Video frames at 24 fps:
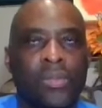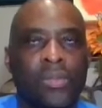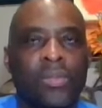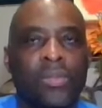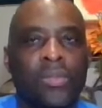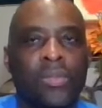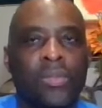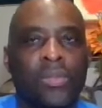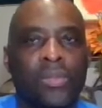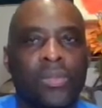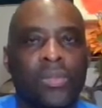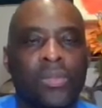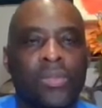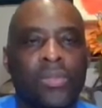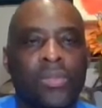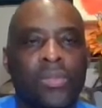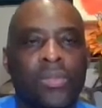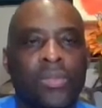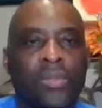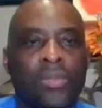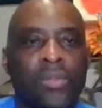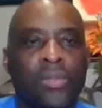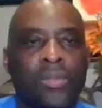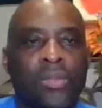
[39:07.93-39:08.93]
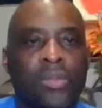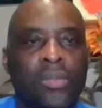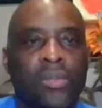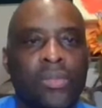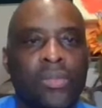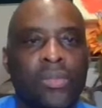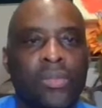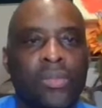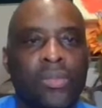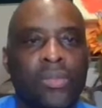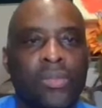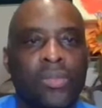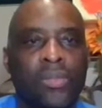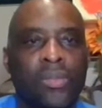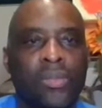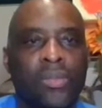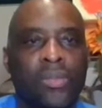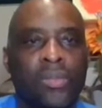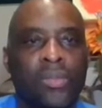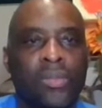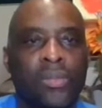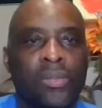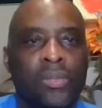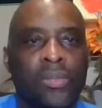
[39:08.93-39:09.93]

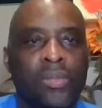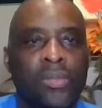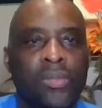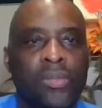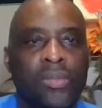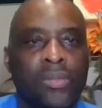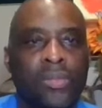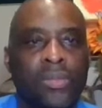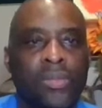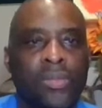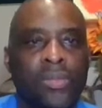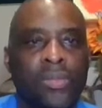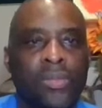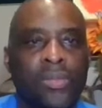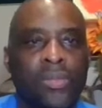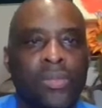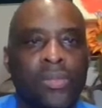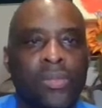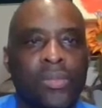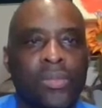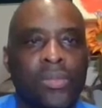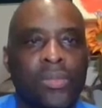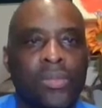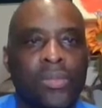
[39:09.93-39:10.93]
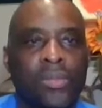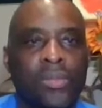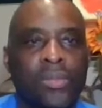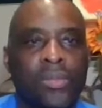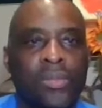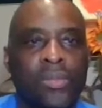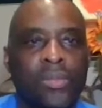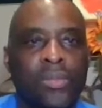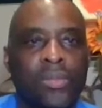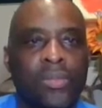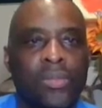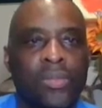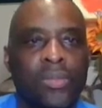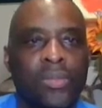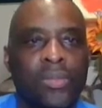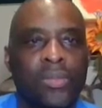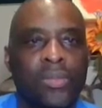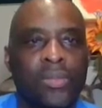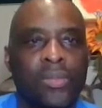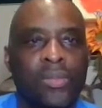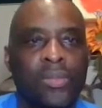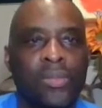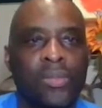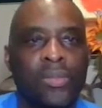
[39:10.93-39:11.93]

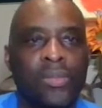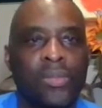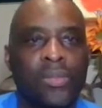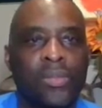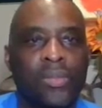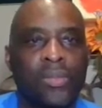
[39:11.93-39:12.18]
This person isn't speaking.